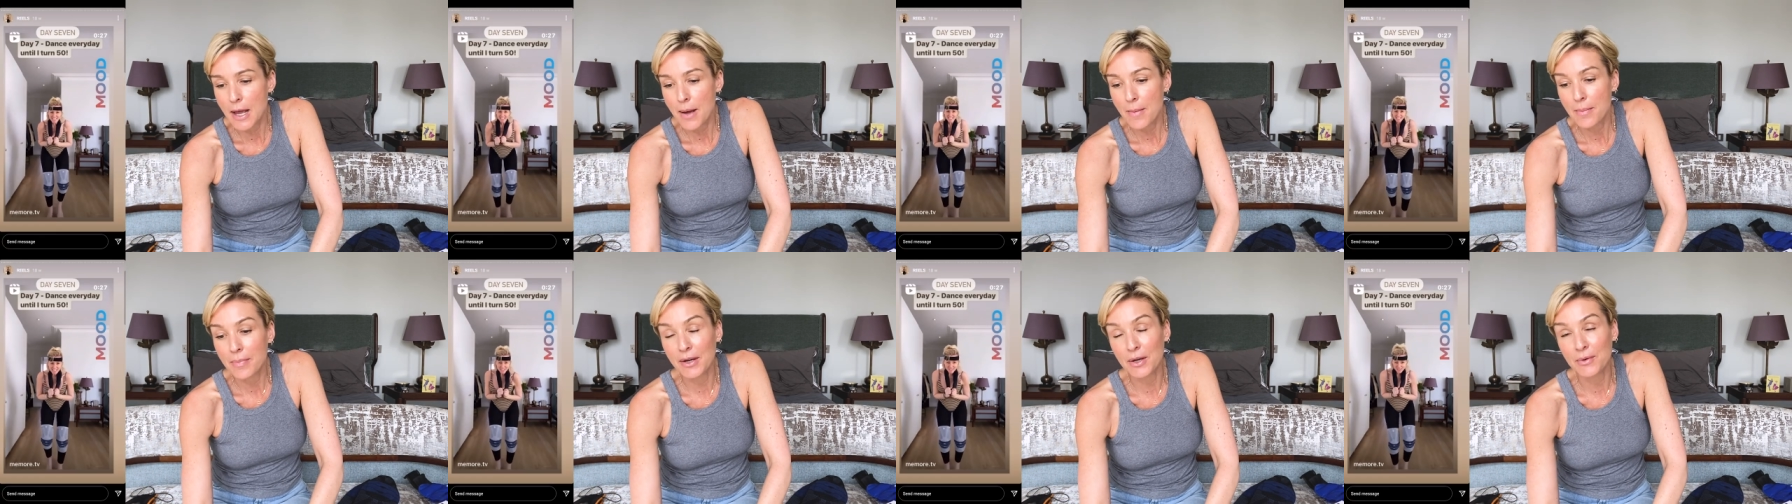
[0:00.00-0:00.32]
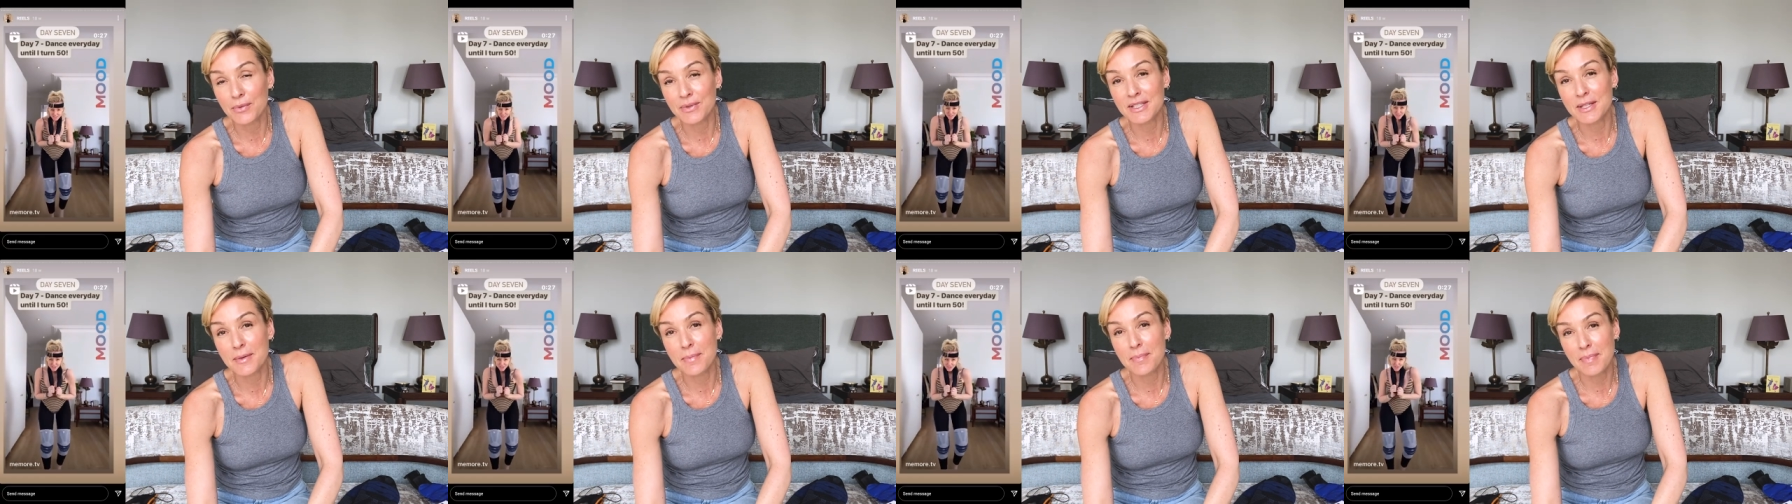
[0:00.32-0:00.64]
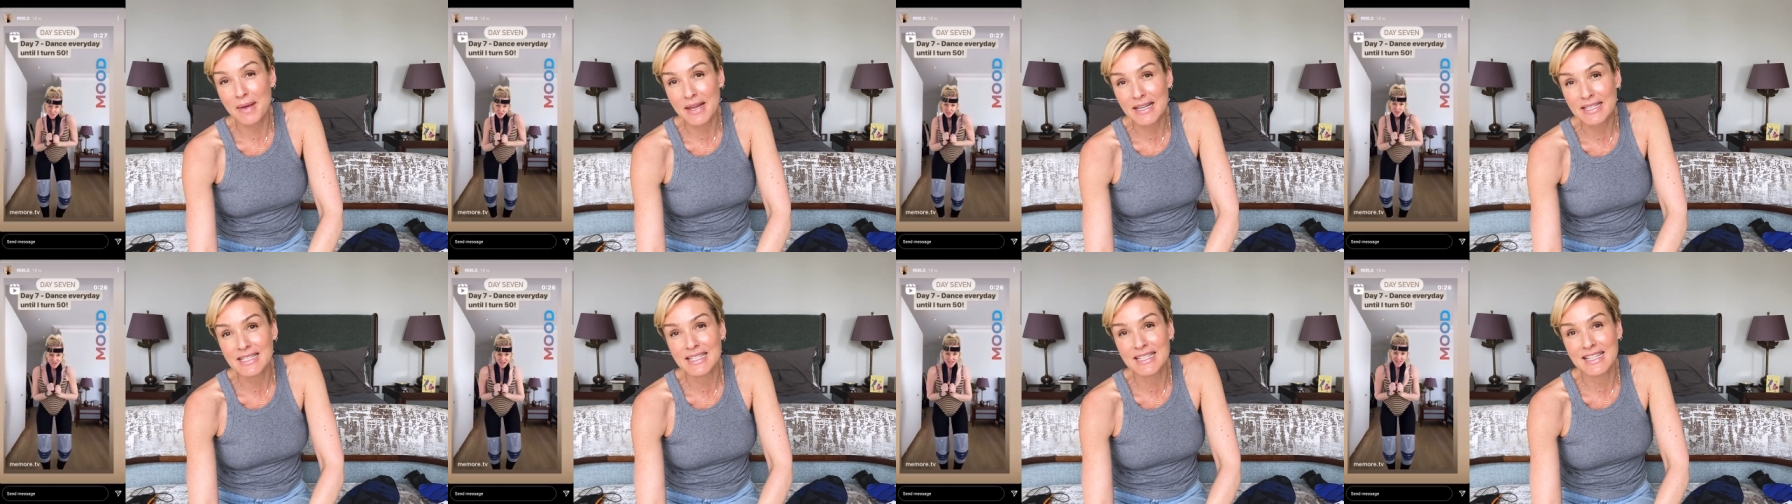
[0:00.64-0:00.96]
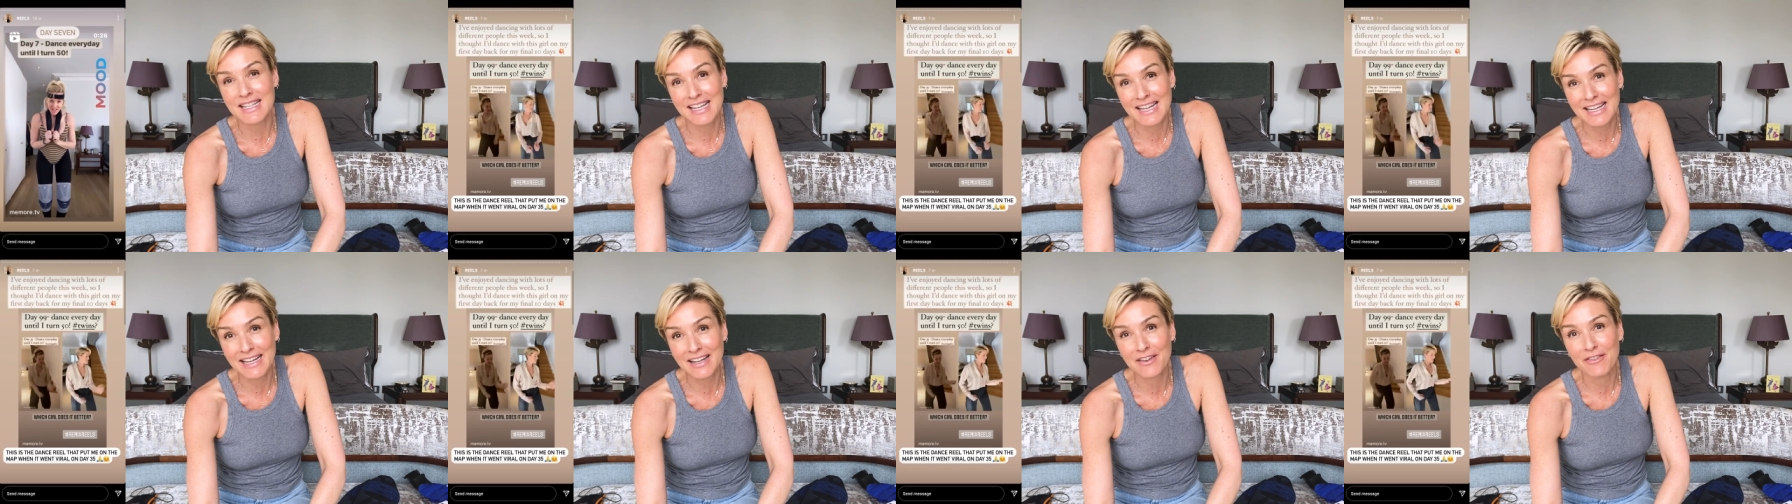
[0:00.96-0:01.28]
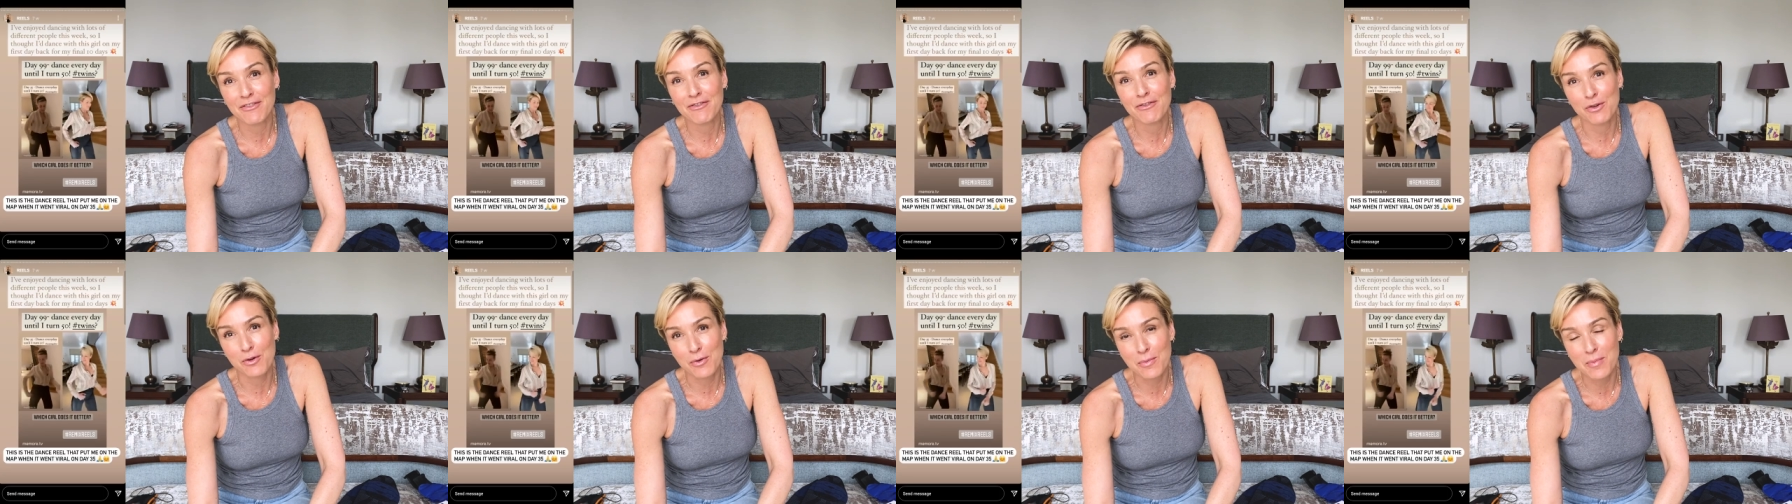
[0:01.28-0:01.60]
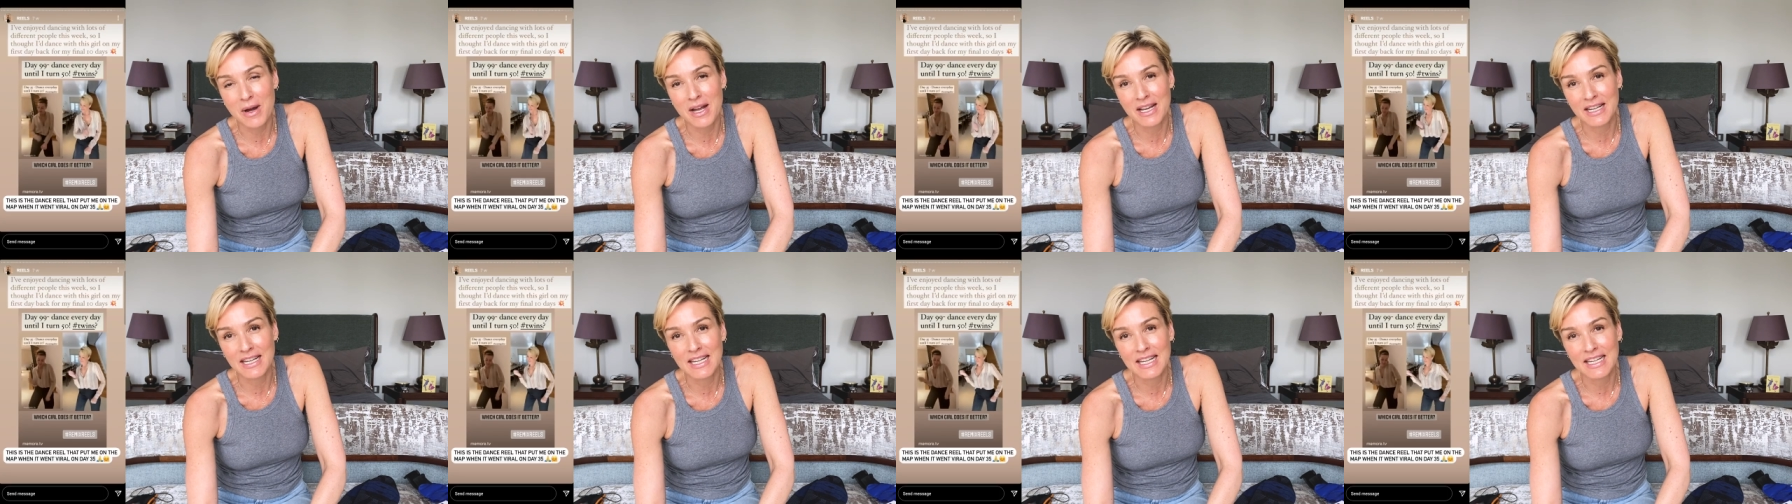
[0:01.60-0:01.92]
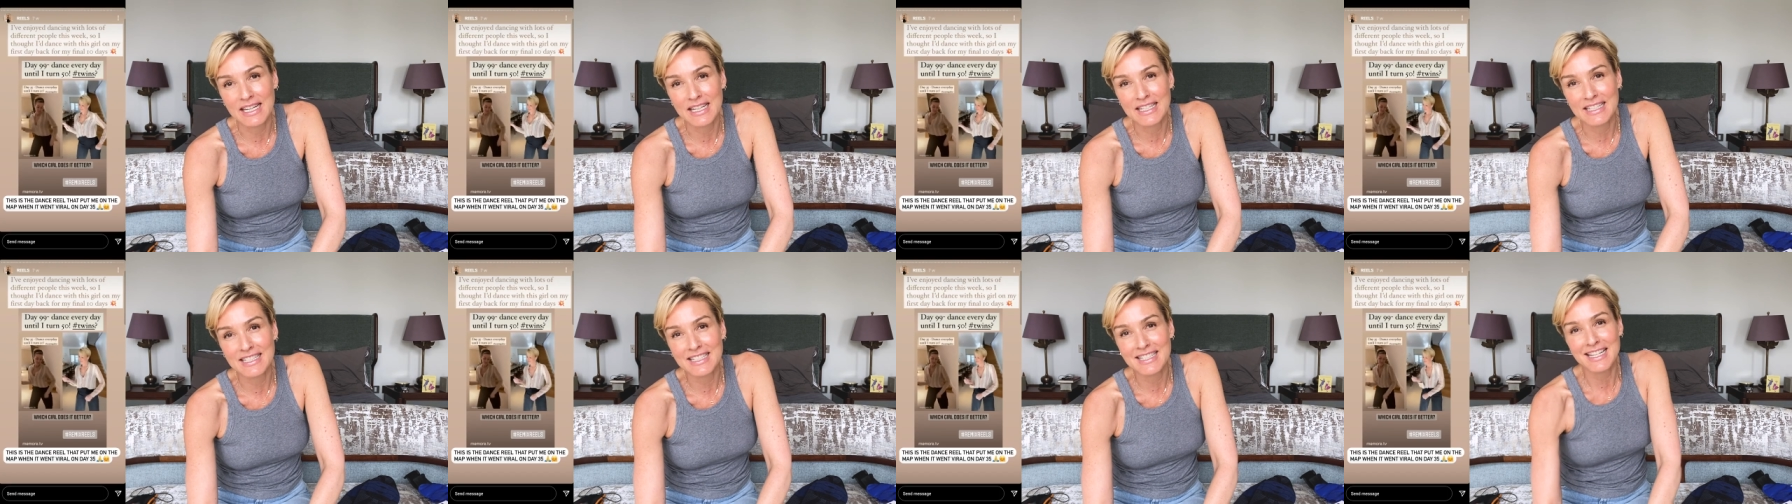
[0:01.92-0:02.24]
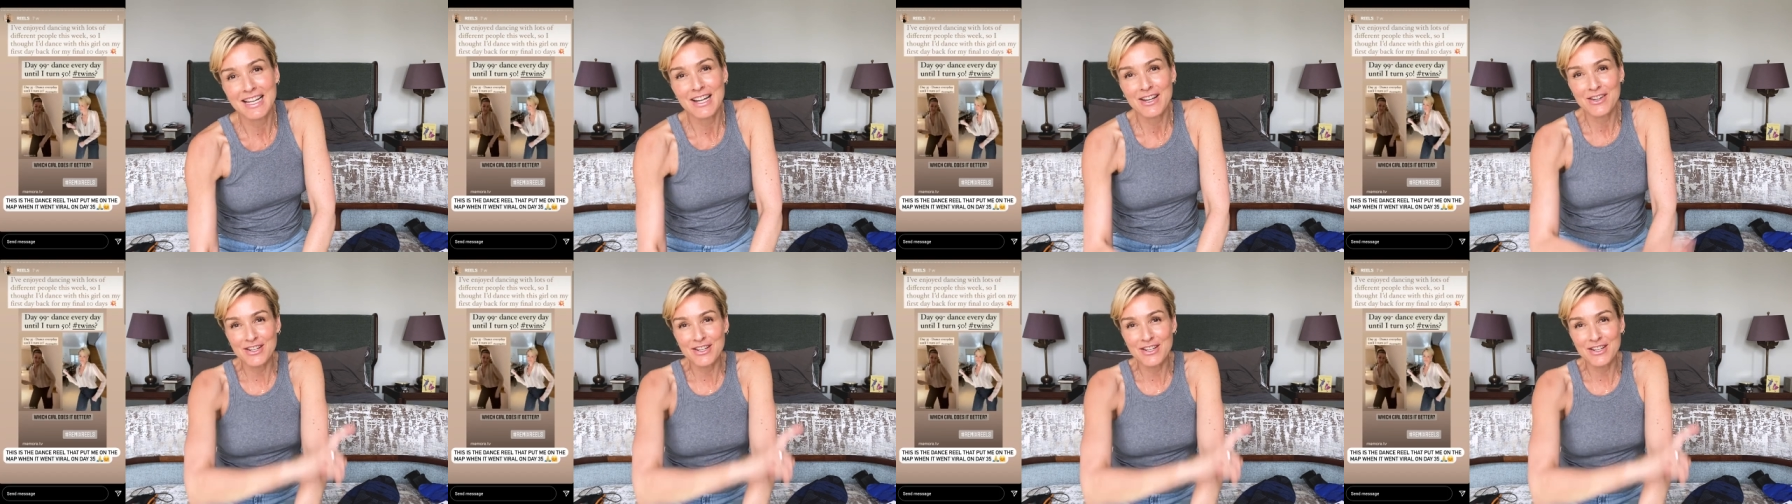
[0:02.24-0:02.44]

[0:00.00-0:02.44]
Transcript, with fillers: But it was the best thing for my knees.